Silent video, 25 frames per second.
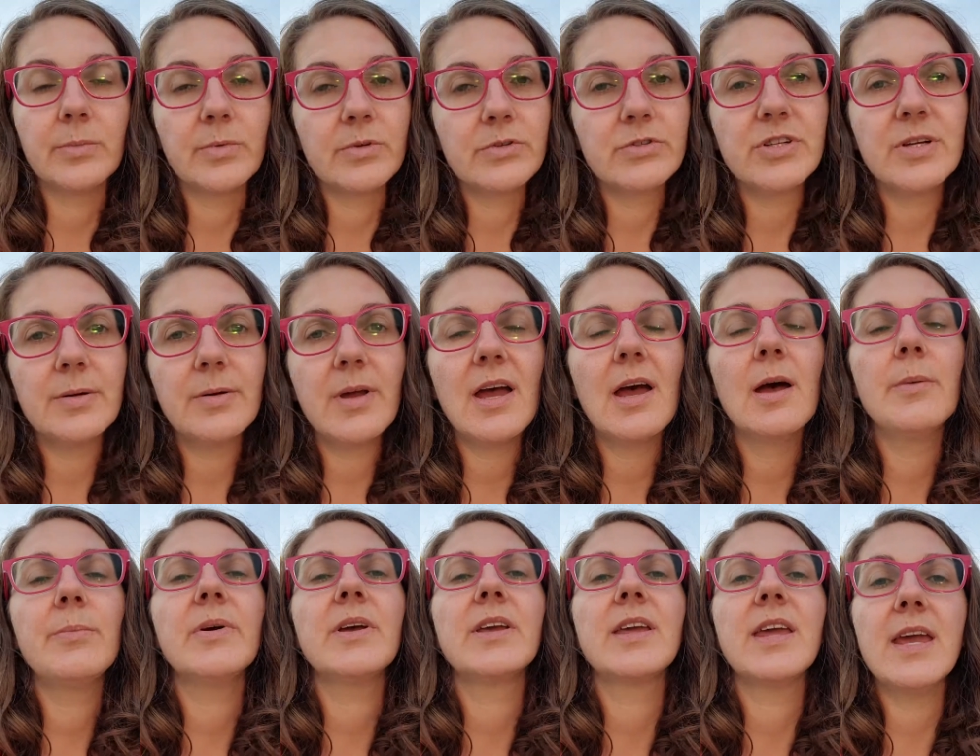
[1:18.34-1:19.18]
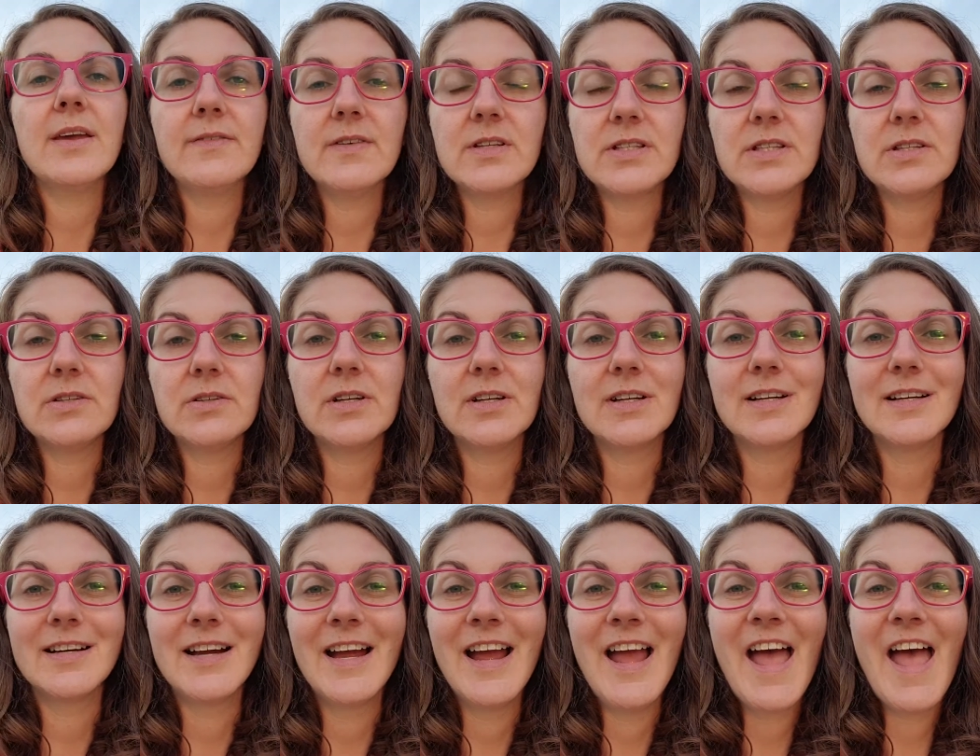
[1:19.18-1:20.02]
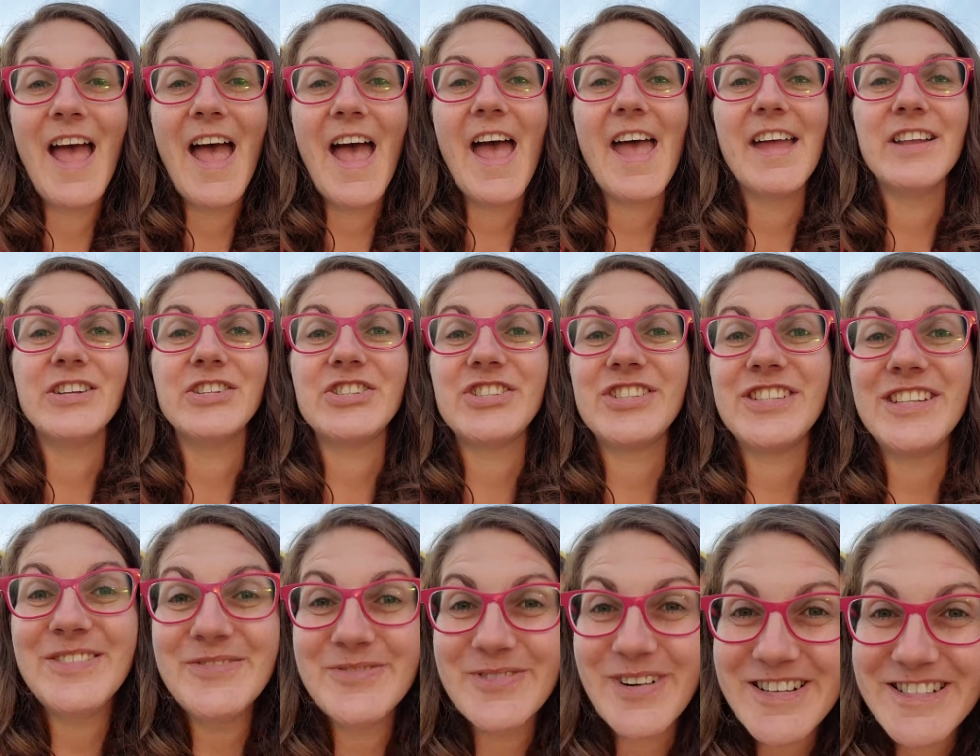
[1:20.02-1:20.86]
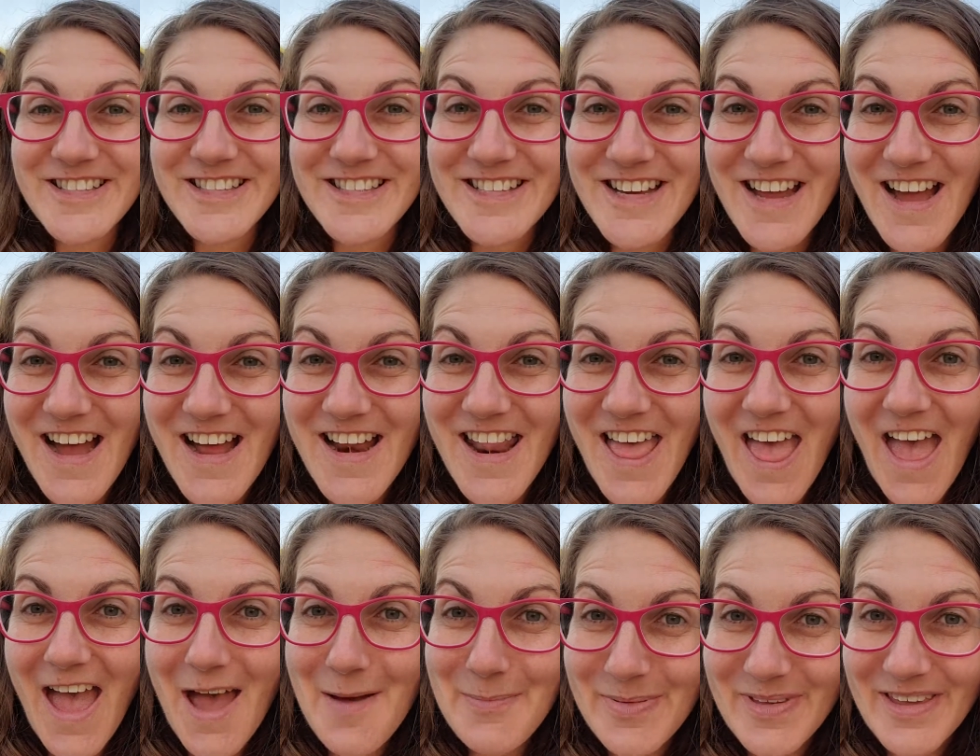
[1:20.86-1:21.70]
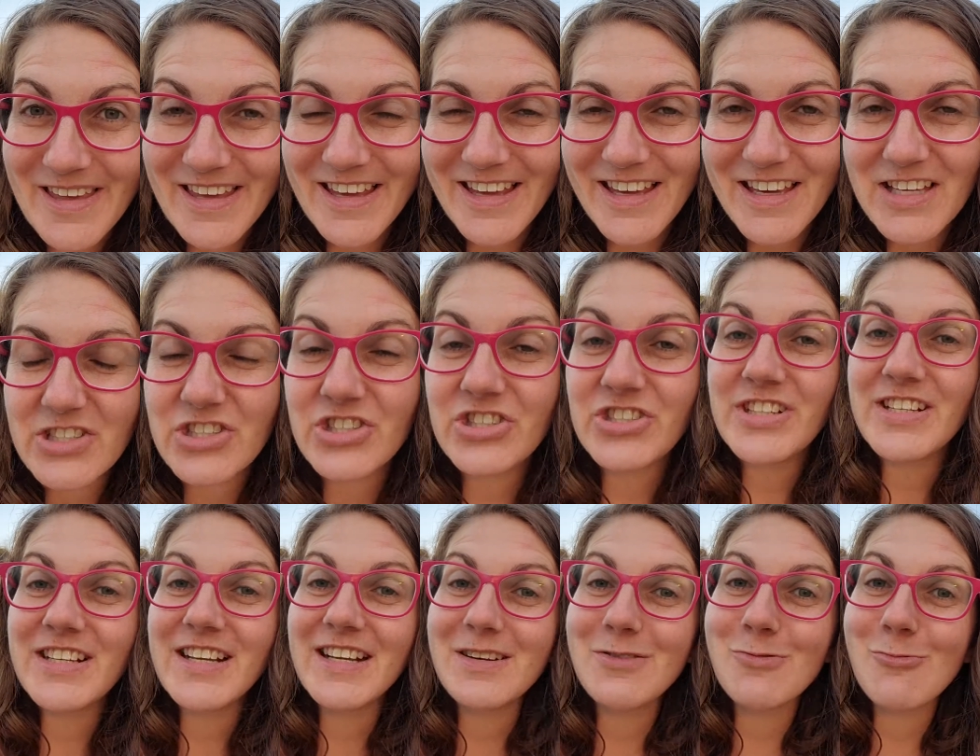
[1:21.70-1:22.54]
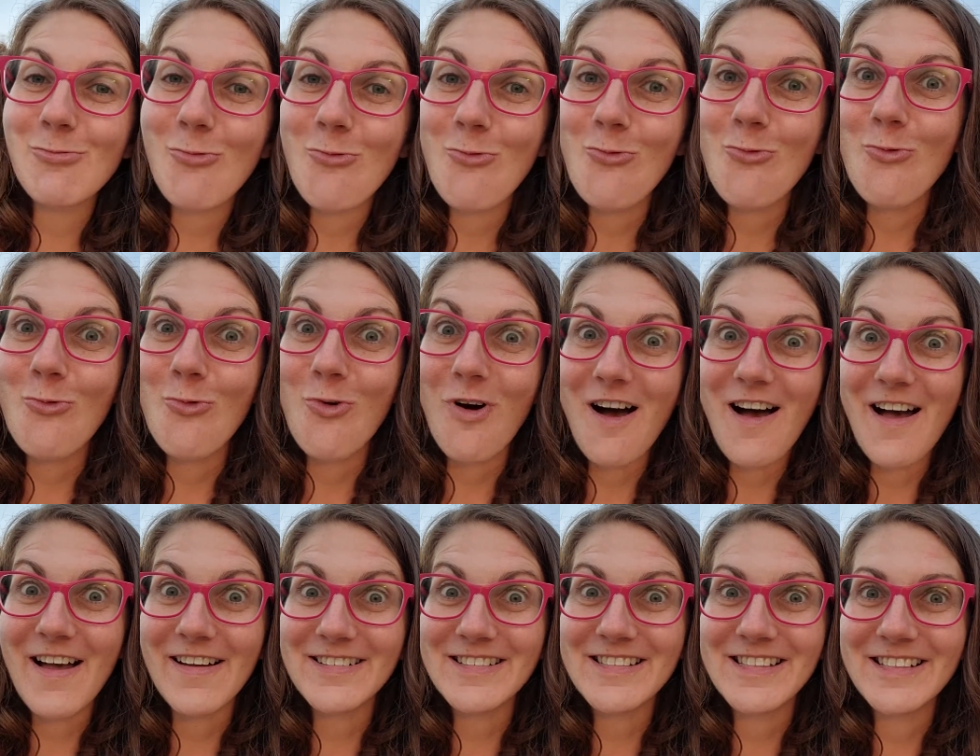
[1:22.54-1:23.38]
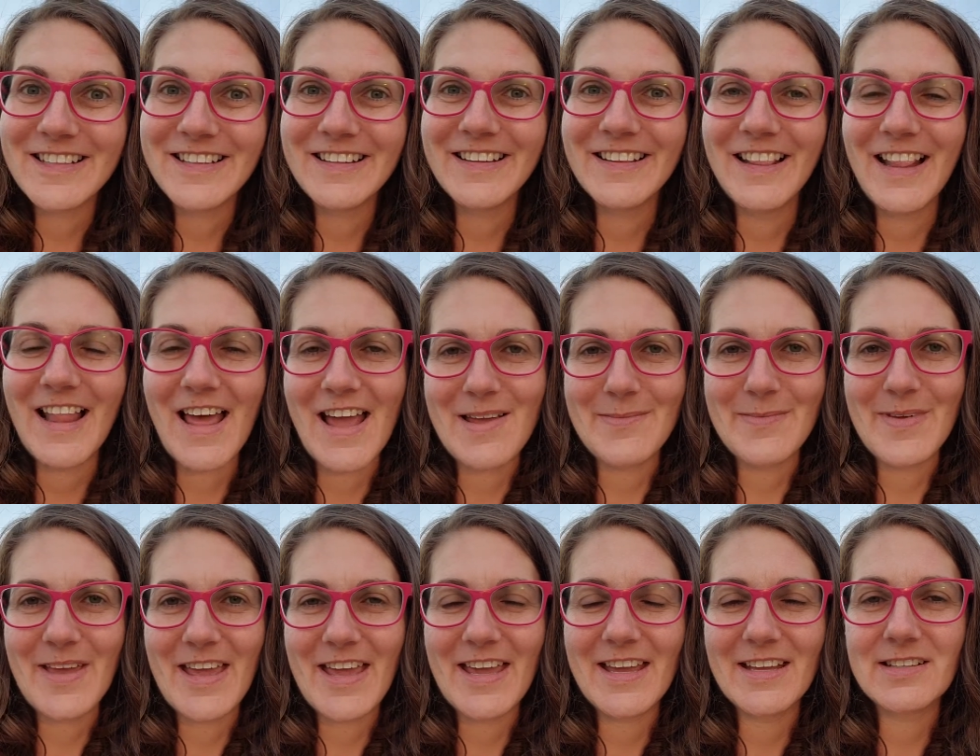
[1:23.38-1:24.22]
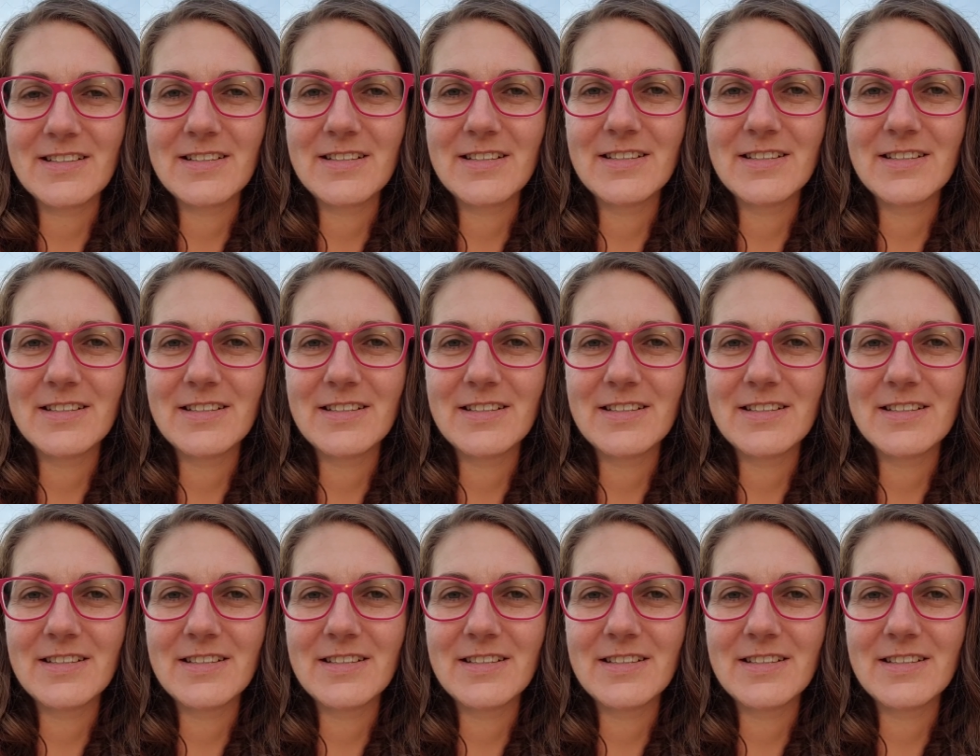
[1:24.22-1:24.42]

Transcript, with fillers: up her drink cup and gave it to her and she was not happy because she didn't want limeade.